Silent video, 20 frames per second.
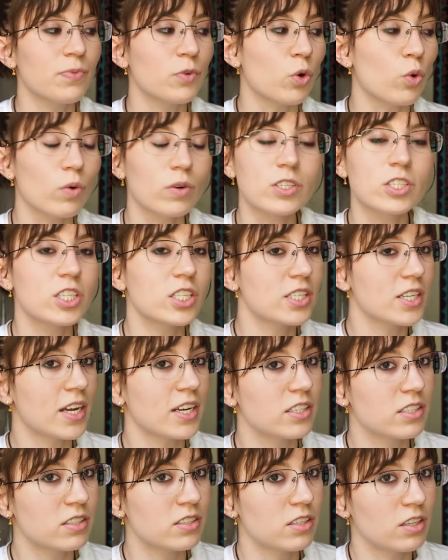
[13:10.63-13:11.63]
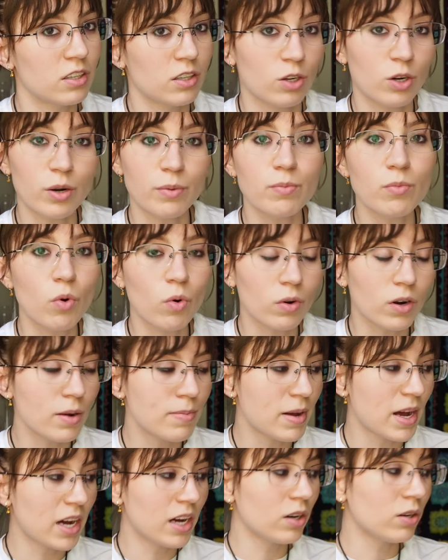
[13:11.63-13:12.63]
or just like to learn more
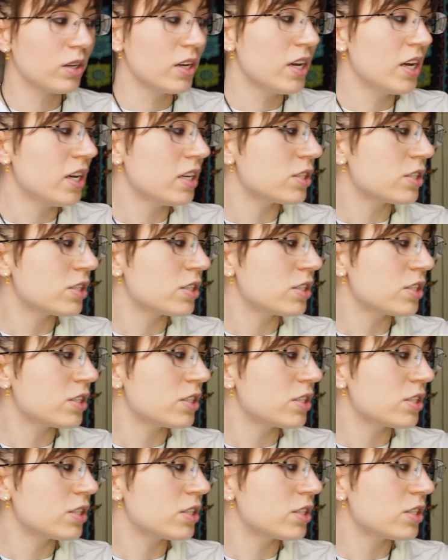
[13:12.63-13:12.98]
about.